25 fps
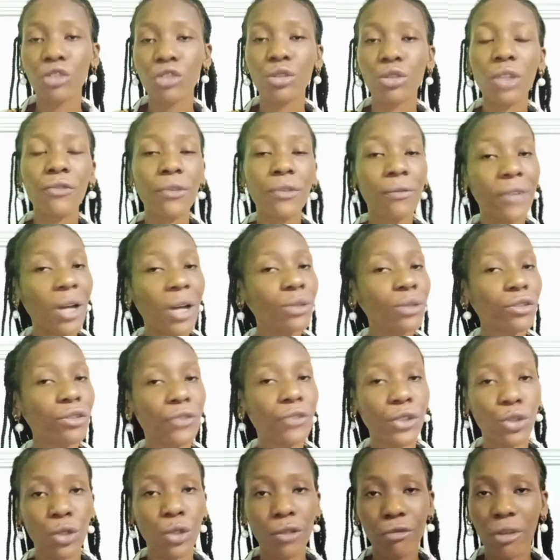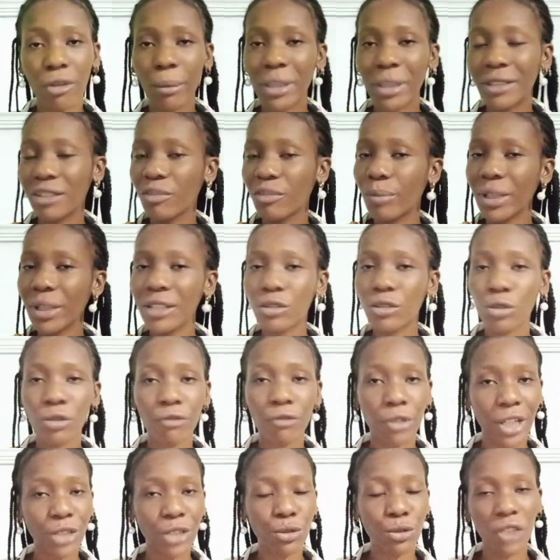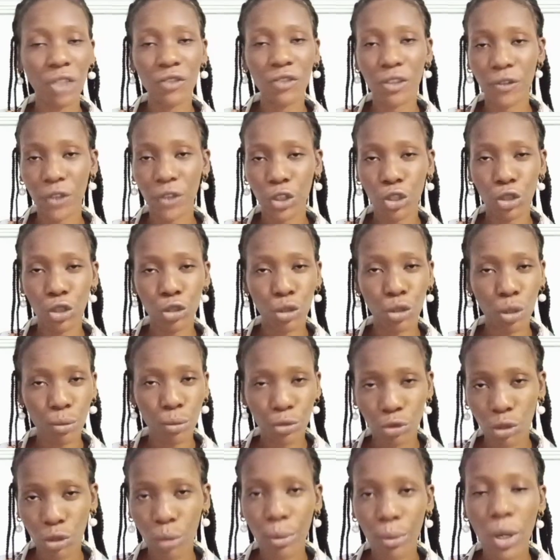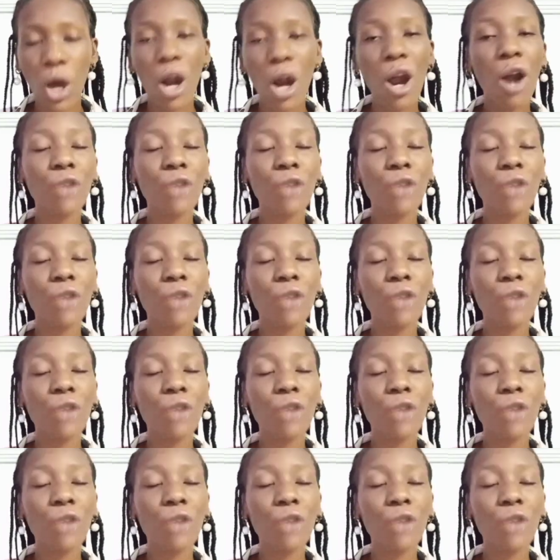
So if you found this video informative, please don't forget to give this video a thumbs up.